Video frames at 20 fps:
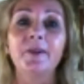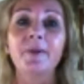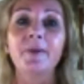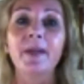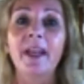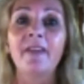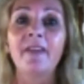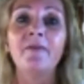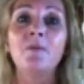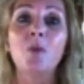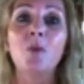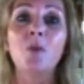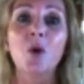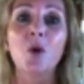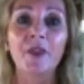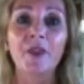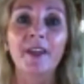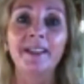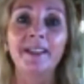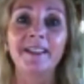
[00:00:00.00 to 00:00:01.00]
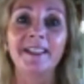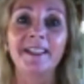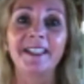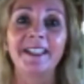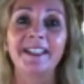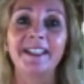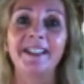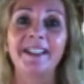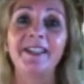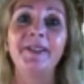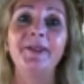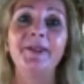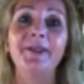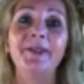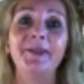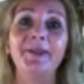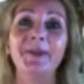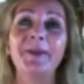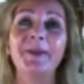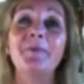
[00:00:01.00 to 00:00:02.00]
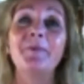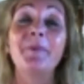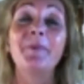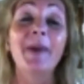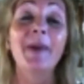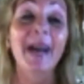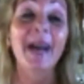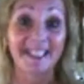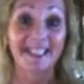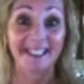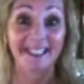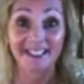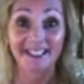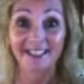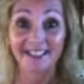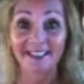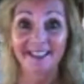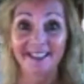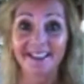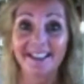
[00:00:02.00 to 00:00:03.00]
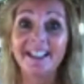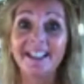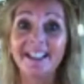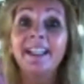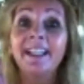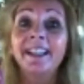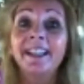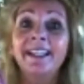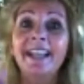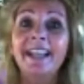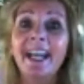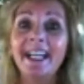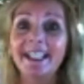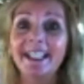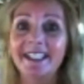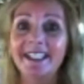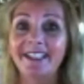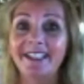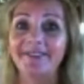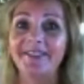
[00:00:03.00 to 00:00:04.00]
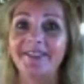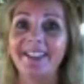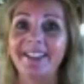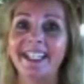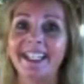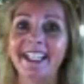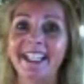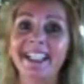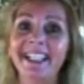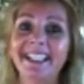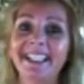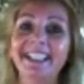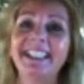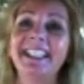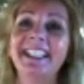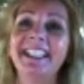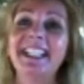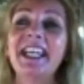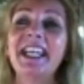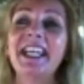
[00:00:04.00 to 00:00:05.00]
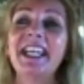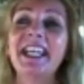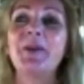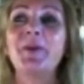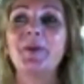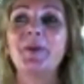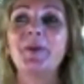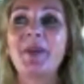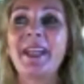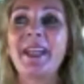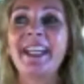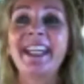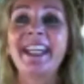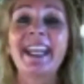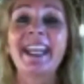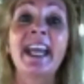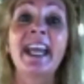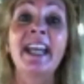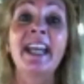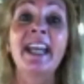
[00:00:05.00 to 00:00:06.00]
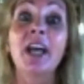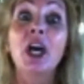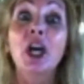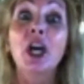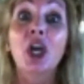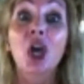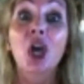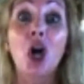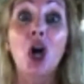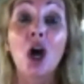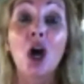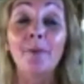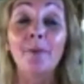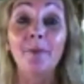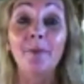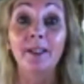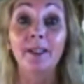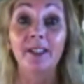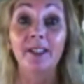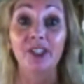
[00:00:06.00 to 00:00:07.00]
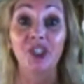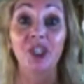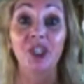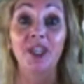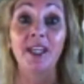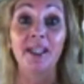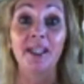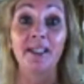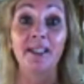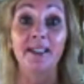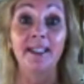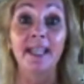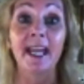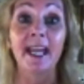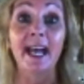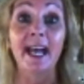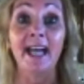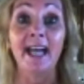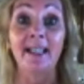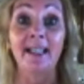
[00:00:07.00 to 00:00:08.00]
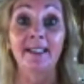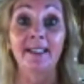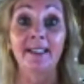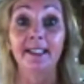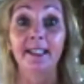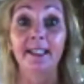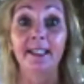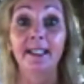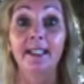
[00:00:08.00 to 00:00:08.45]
We have more things to do, but collectively, we can accomplish this task.